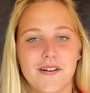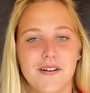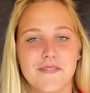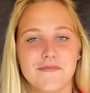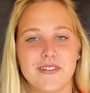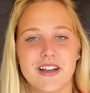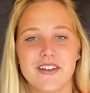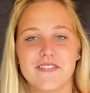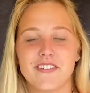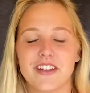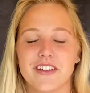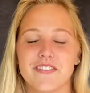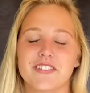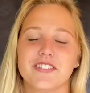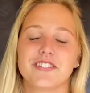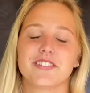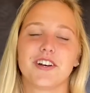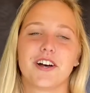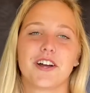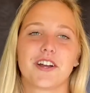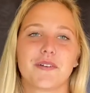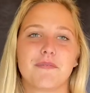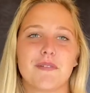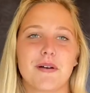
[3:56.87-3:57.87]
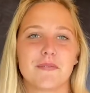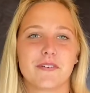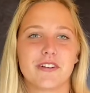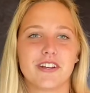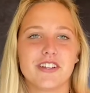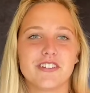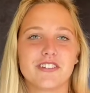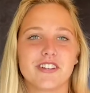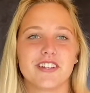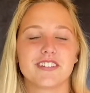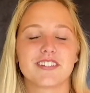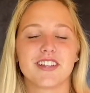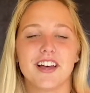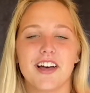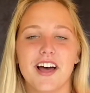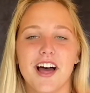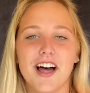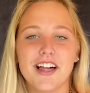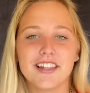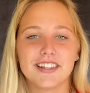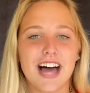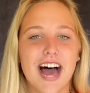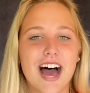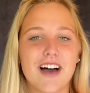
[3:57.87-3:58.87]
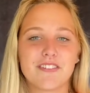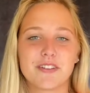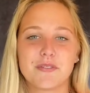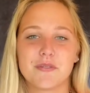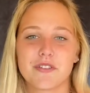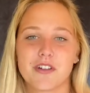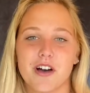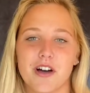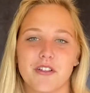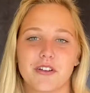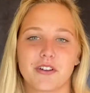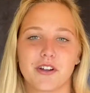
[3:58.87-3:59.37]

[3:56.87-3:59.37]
My favorite soccer memory is just laughing with all the